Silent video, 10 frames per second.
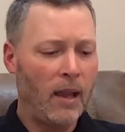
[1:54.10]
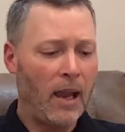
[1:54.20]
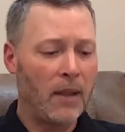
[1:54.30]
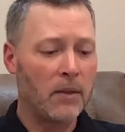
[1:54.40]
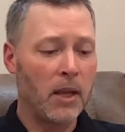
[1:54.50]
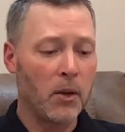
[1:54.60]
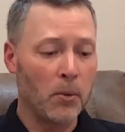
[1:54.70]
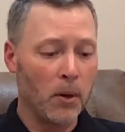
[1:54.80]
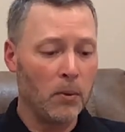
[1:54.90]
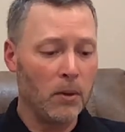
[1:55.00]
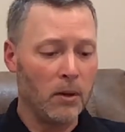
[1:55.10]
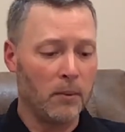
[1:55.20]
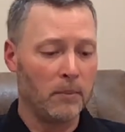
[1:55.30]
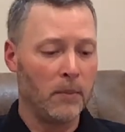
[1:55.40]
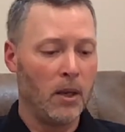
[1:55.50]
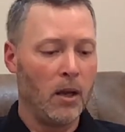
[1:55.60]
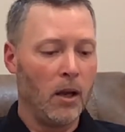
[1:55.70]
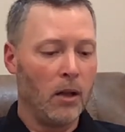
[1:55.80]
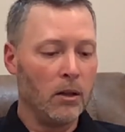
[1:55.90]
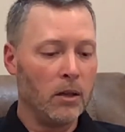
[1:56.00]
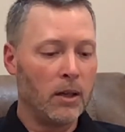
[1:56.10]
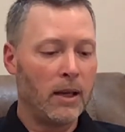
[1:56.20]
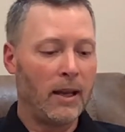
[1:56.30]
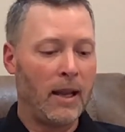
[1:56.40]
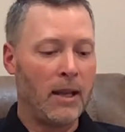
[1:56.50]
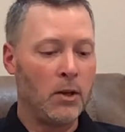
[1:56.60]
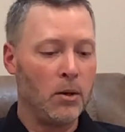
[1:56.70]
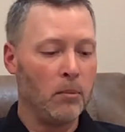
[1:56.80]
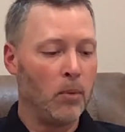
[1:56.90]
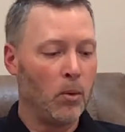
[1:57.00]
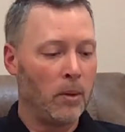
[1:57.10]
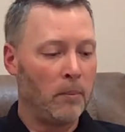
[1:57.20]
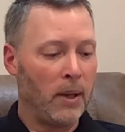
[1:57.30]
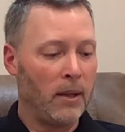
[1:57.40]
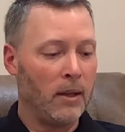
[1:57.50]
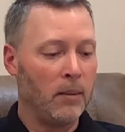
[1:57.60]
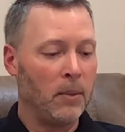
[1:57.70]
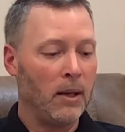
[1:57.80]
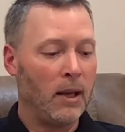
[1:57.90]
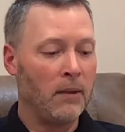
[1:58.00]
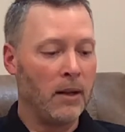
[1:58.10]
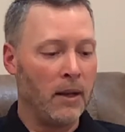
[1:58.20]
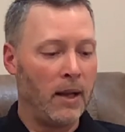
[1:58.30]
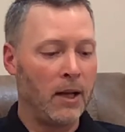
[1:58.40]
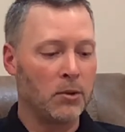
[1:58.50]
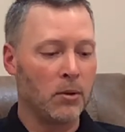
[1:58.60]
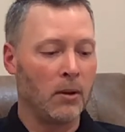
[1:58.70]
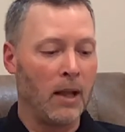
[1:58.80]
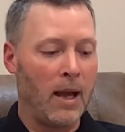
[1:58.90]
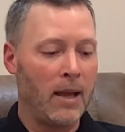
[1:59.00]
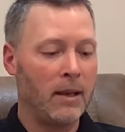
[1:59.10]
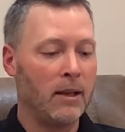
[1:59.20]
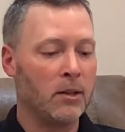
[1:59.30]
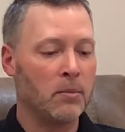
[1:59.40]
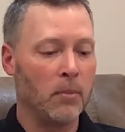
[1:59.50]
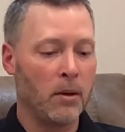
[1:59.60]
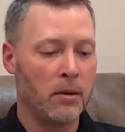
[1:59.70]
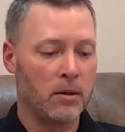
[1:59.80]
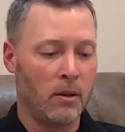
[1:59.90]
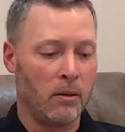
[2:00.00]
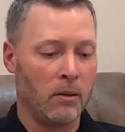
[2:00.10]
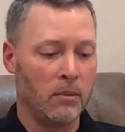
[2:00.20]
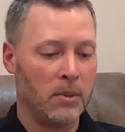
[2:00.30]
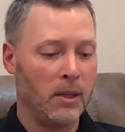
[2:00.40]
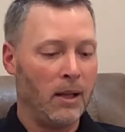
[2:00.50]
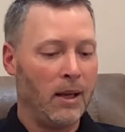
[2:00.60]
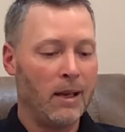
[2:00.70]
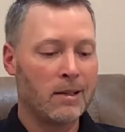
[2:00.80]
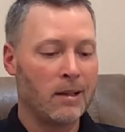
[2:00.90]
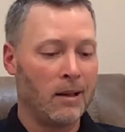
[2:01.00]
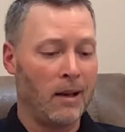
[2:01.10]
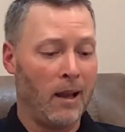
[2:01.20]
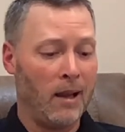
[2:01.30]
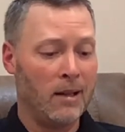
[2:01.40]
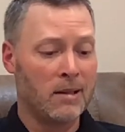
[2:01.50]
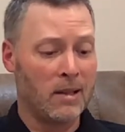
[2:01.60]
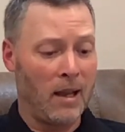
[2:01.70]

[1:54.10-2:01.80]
and they grow up. Look at a newborn babe in the natural lying in its mother's arms. It's an, its